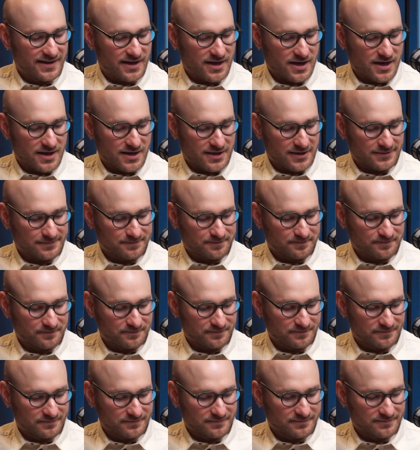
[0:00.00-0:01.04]
Um,
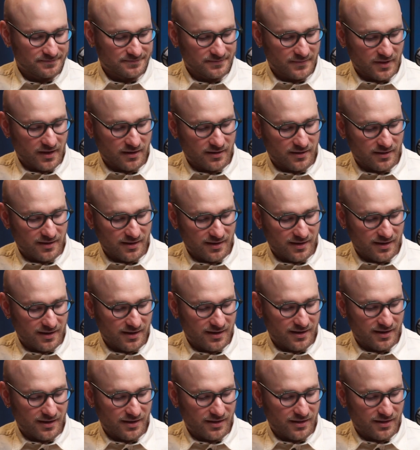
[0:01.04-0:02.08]

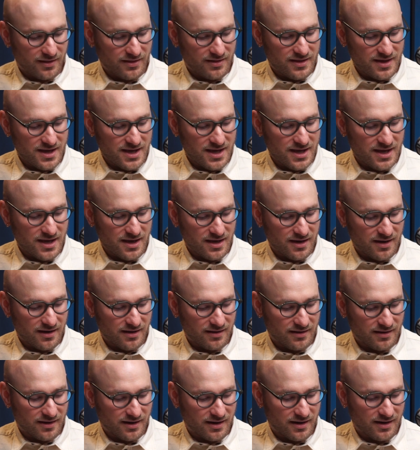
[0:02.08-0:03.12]
the
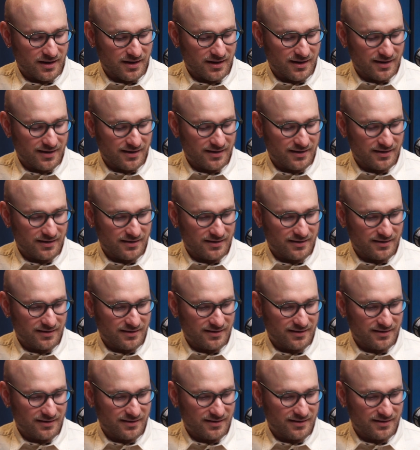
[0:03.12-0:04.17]
uh,
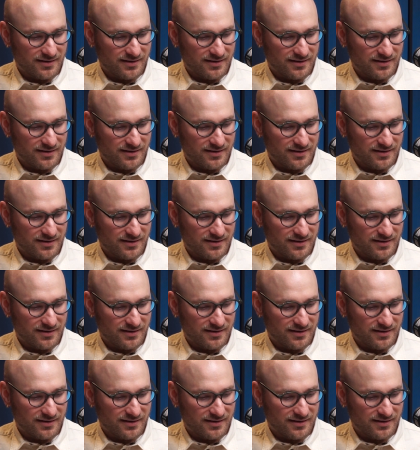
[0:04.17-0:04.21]
I mean, I